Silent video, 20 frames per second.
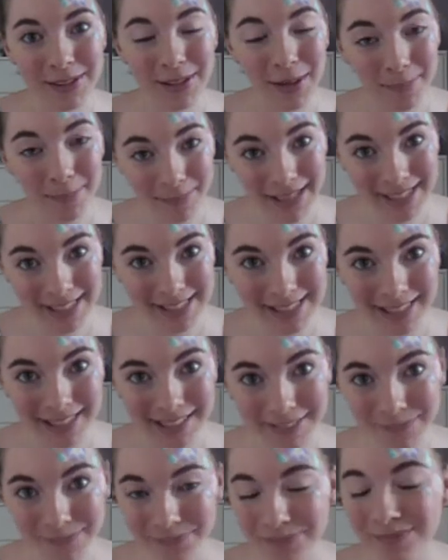that are
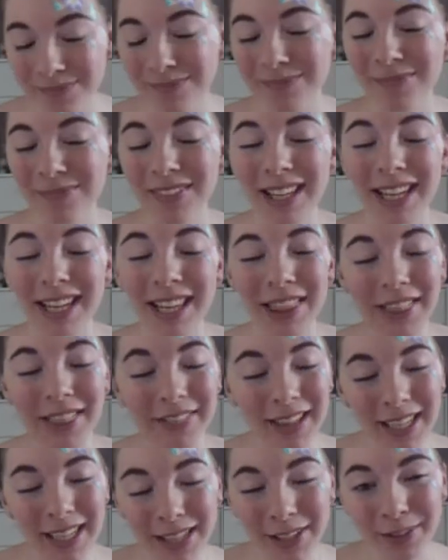better.
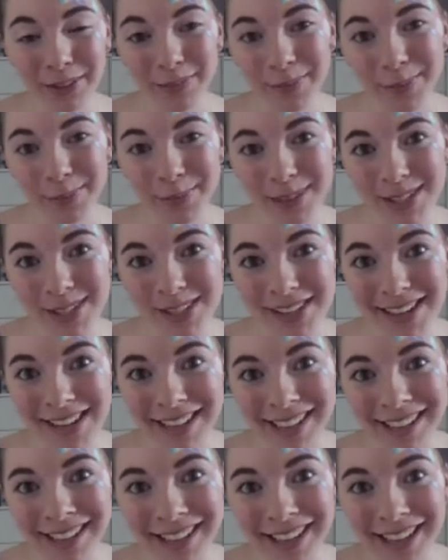Thank you for
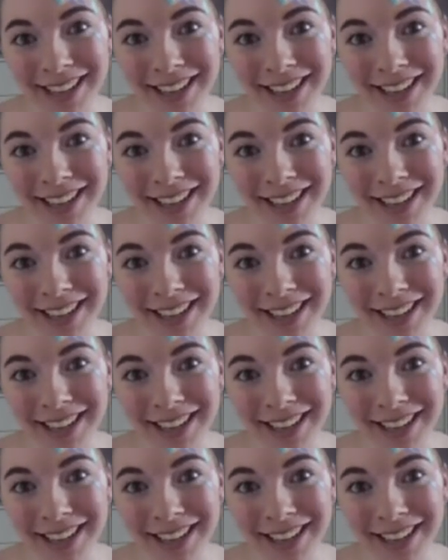watching.